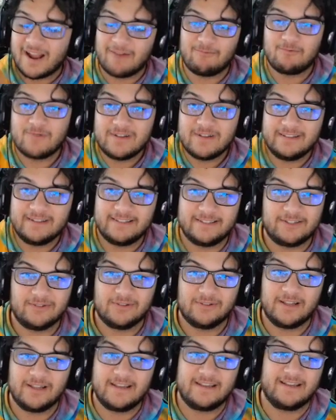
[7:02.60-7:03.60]
I really
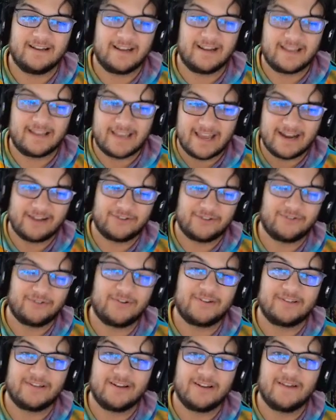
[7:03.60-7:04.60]
do like it. I cannot
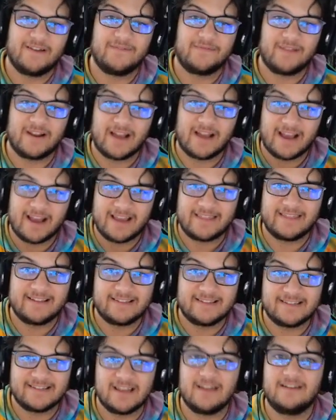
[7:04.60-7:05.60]
stress enough that I
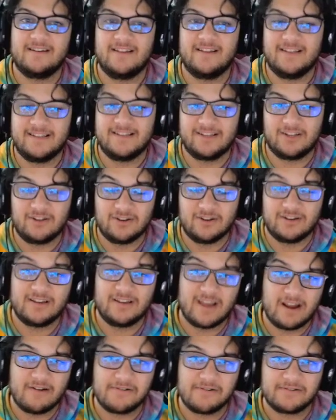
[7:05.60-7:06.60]
think Zetton is a good
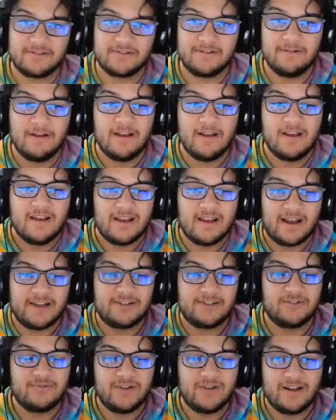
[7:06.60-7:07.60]
character.
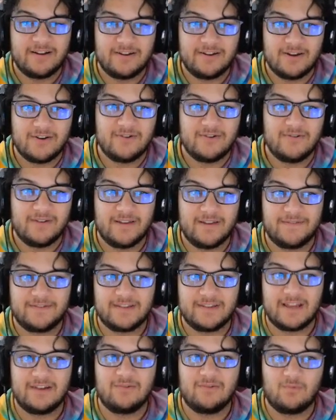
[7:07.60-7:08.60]
I do not know if
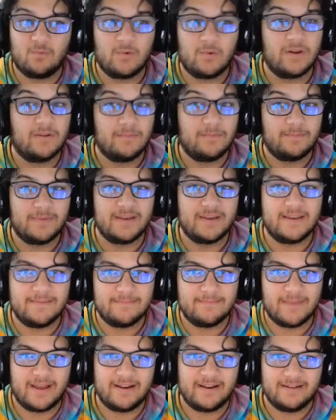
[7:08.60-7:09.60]
Zetton will be
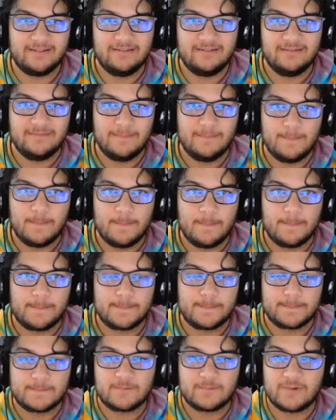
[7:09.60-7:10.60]
meta,
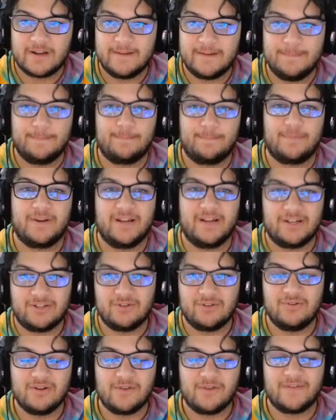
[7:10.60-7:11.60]
right? But I
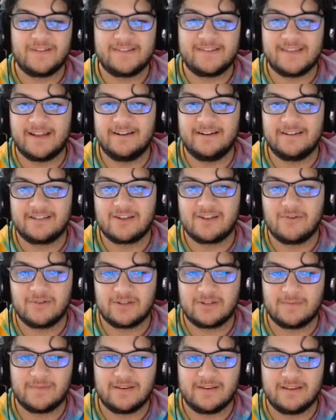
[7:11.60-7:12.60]
do know that Zetton is
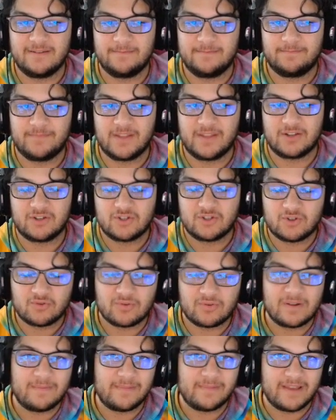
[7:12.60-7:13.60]
going to be
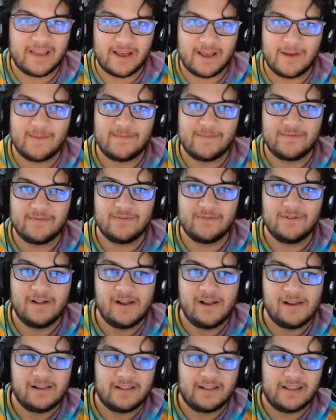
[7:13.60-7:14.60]
extremely helpful
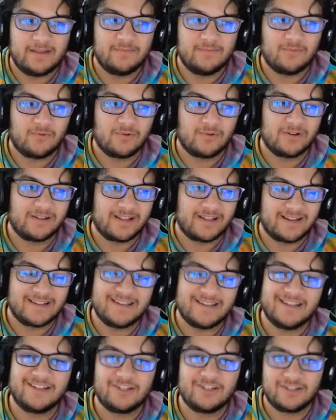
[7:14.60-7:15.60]
in more like
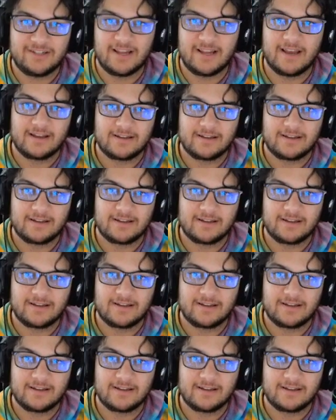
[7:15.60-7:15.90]
niche